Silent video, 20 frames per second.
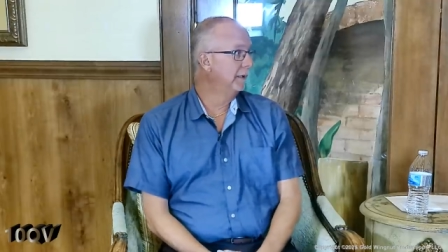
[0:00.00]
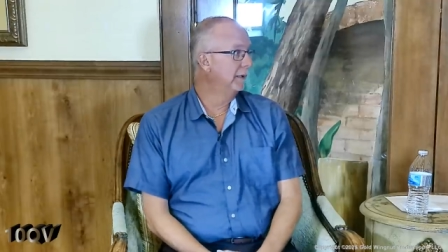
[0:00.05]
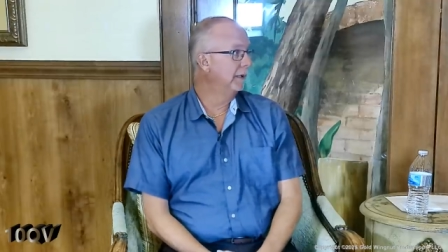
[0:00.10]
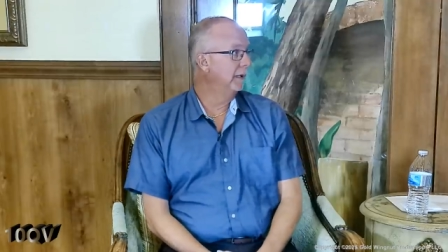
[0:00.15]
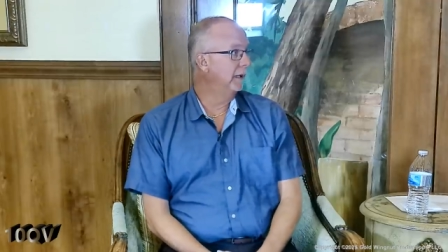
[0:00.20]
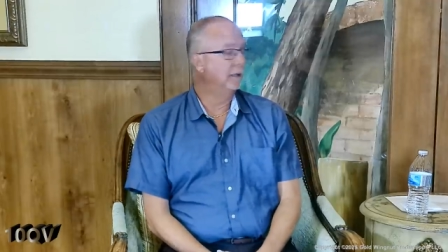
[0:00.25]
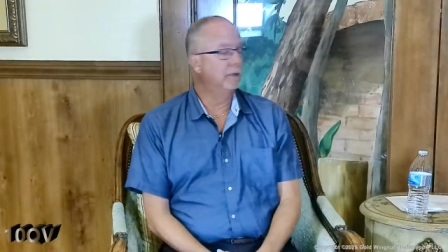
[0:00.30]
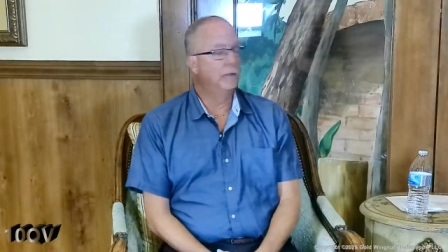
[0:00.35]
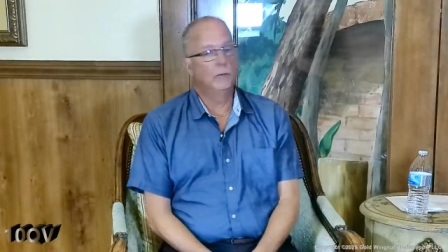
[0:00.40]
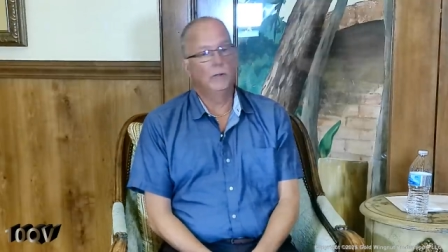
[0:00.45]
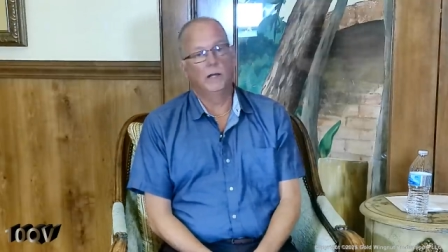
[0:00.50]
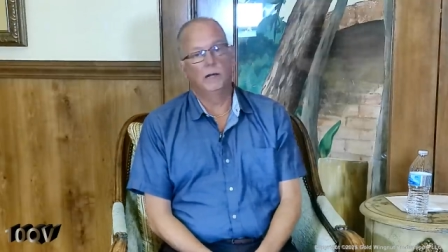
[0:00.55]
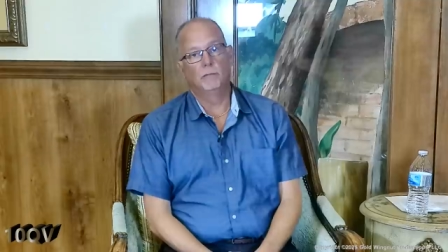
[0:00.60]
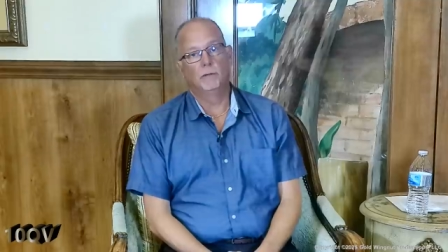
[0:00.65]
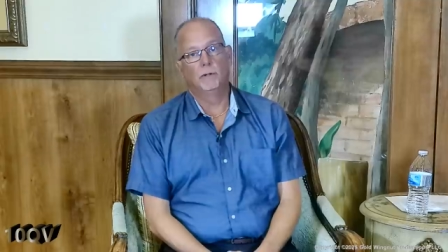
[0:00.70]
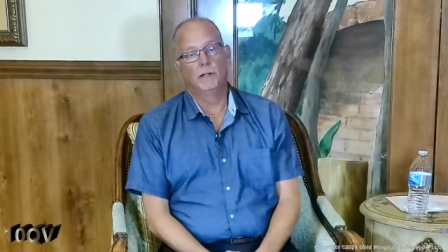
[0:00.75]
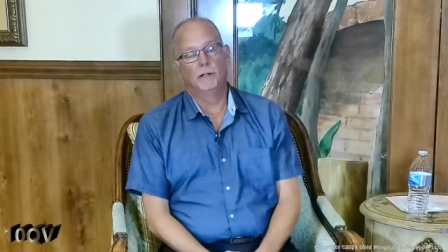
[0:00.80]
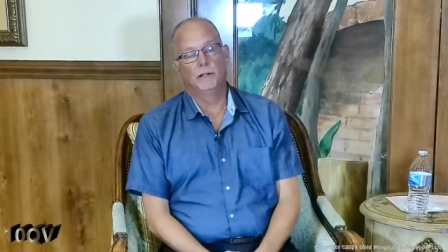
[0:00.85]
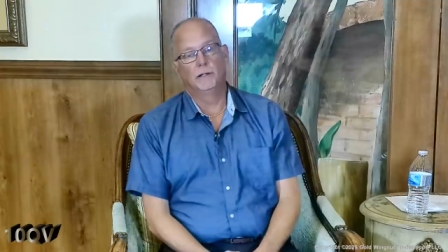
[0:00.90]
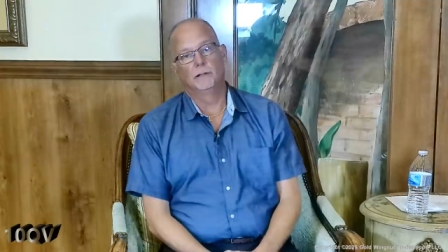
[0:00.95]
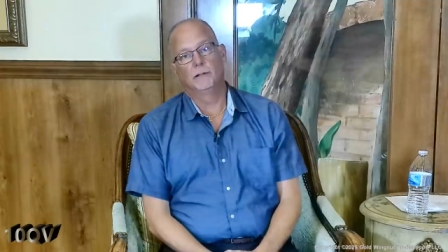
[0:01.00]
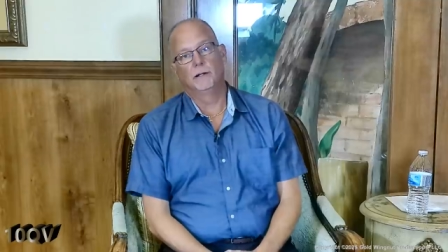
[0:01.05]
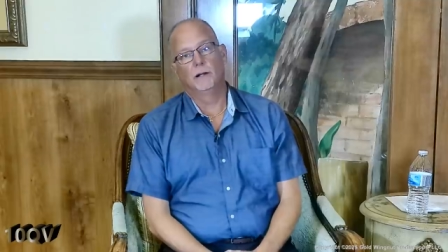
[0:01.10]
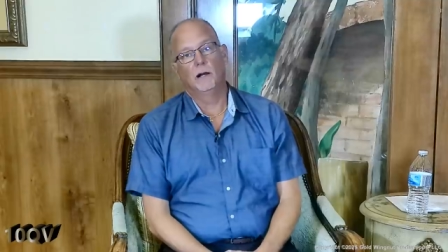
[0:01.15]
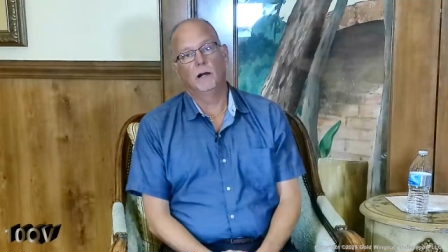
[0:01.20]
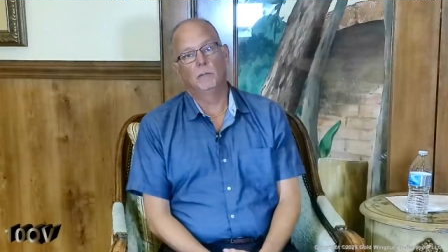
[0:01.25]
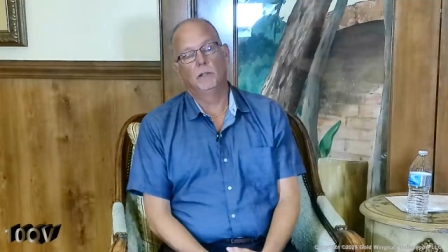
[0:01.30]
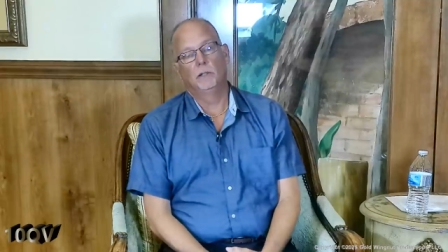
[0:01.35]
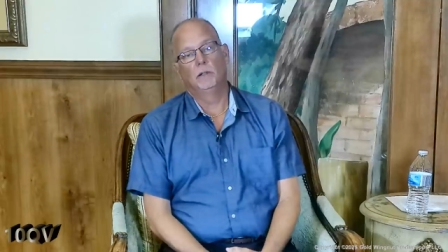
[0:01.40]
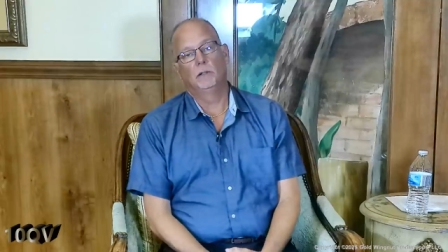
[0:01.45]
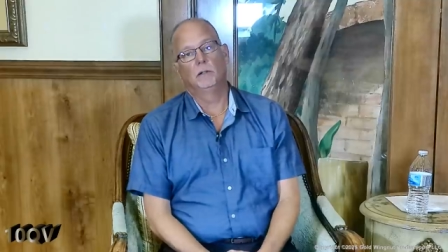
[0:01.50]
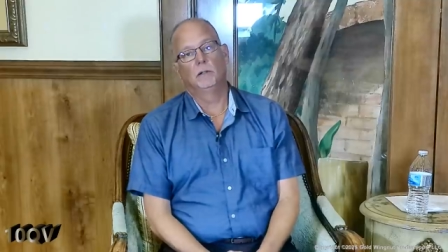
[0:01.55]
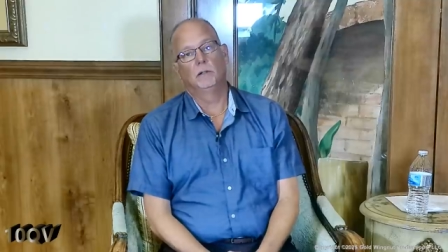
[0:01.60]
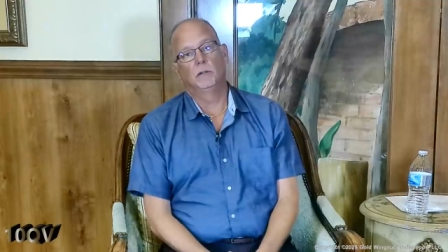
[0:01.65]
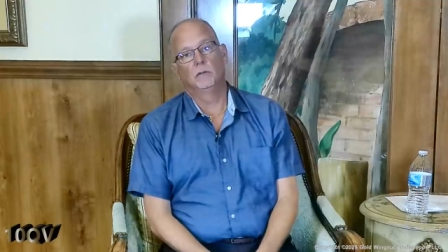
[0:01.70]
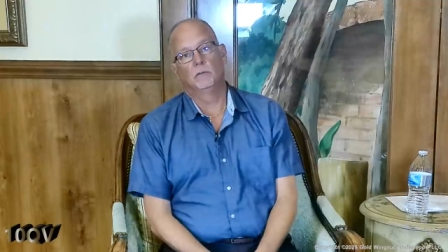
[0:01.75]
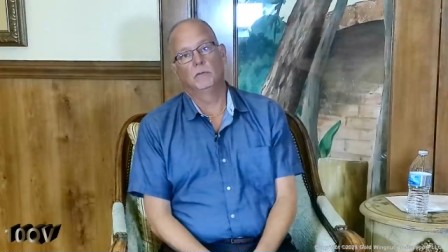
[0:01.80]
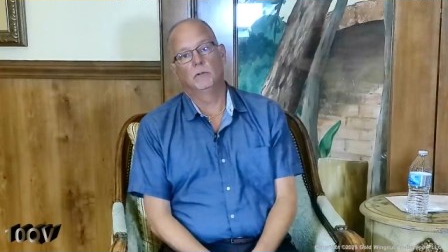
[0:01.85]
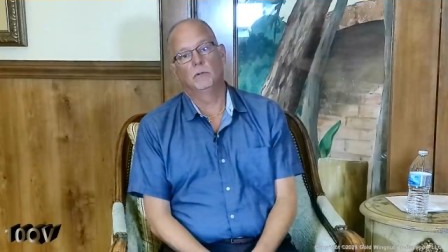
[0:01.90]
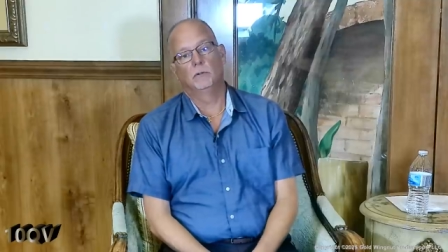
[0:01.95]
and you have a comment or
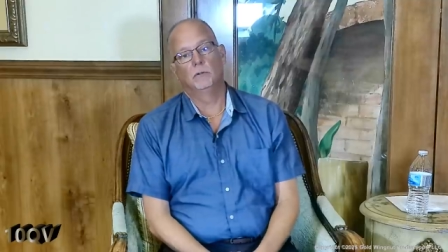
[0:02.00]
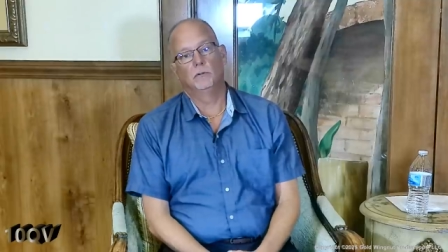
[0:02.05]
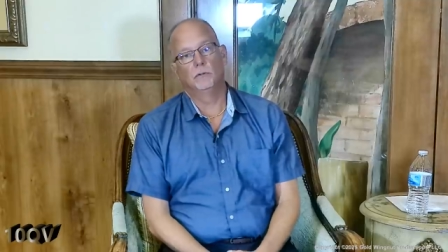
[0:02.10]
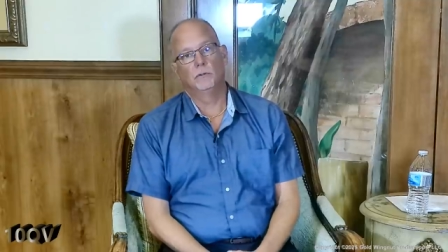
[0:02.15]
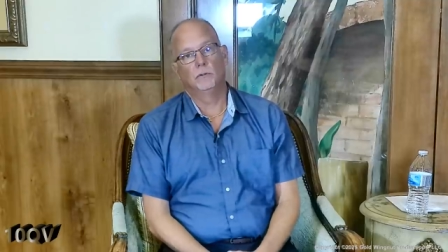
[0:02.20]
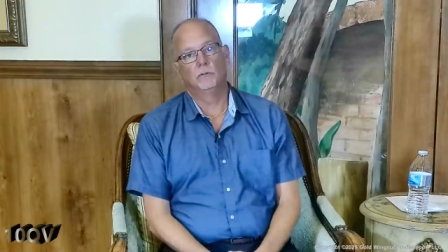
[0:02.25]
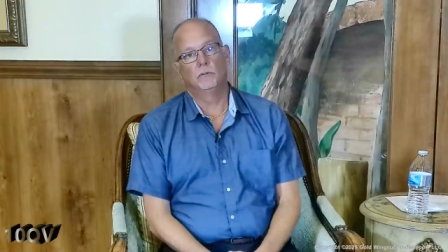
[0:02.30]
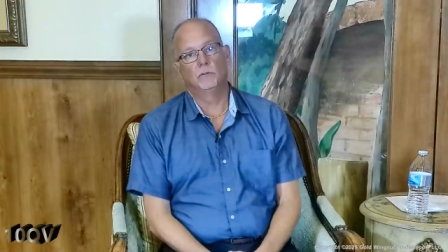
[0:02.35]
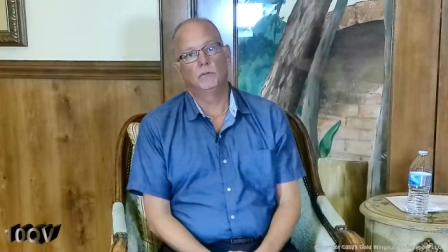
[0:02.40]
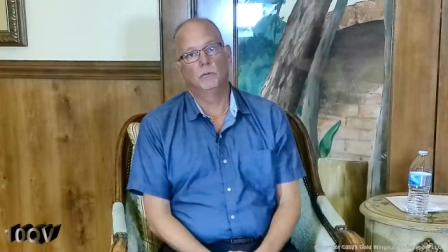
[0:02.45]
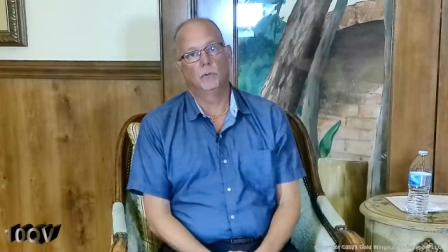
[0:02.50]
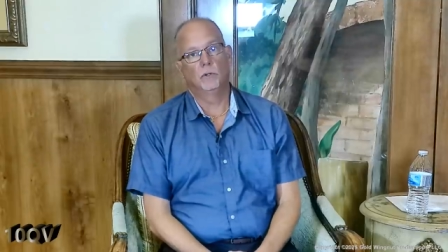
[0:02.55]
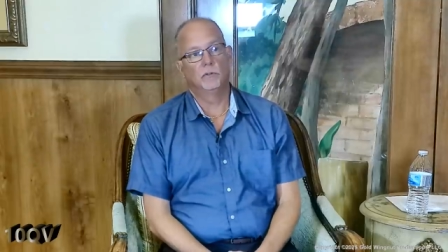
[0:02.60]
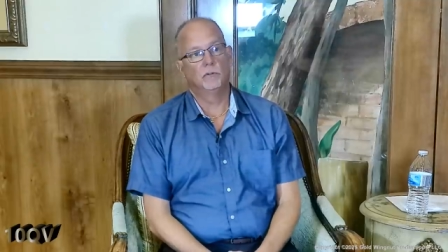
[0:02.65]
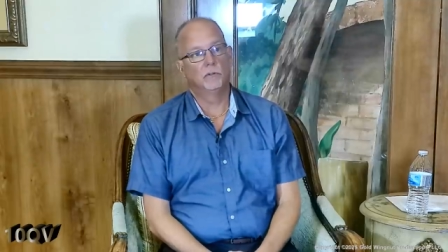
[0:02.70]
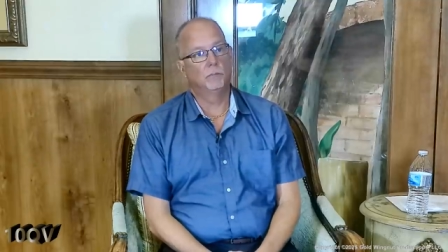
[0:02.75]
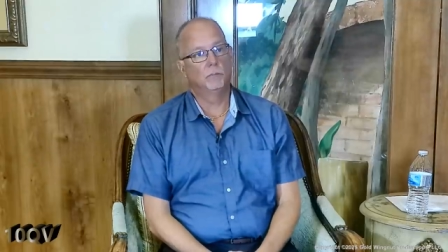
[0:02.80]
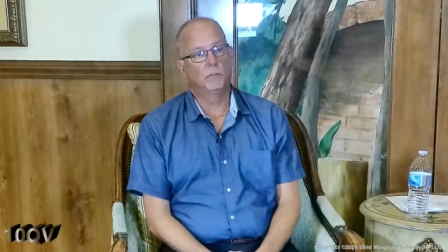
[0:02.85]
concern or situation,